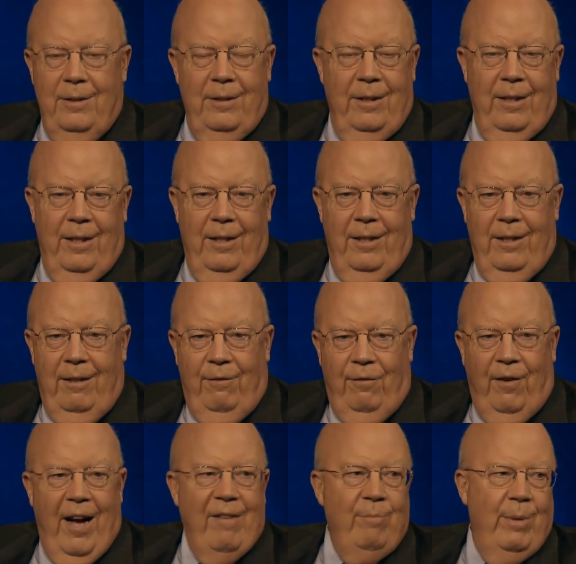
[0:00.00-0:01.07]
uh,
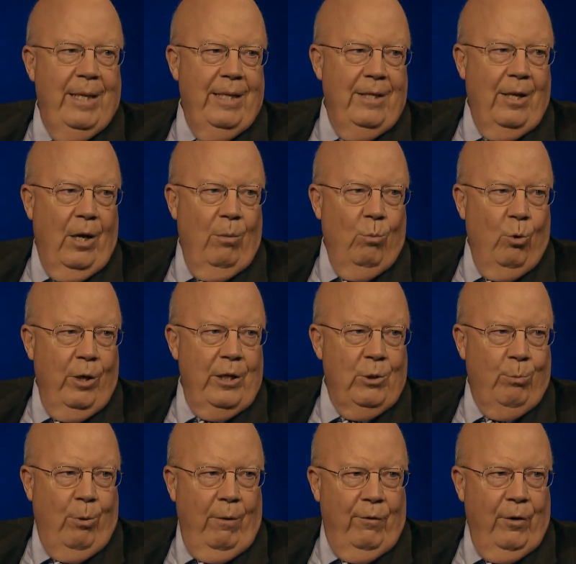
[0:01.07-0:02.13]
$5 billion
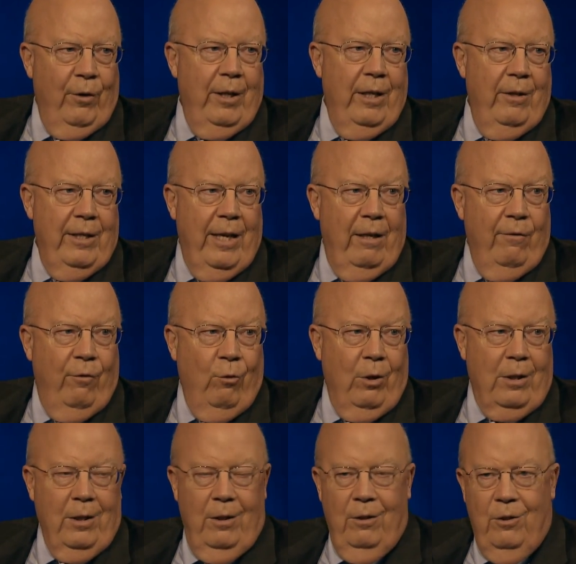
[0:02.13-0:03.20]
mortgage portfolio they had to
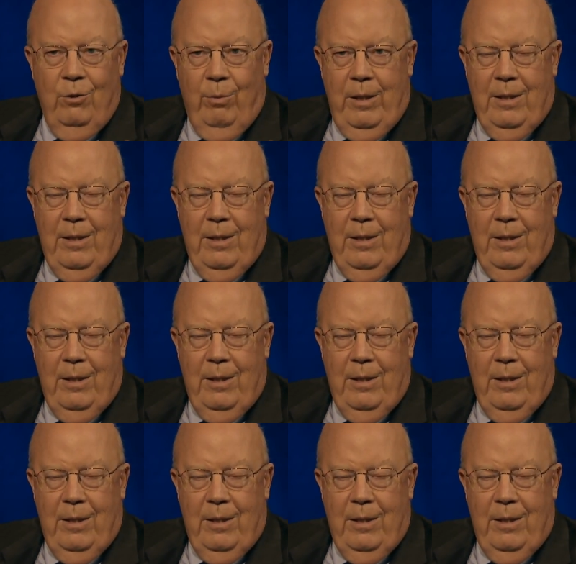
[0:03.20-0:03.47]
foreclose. We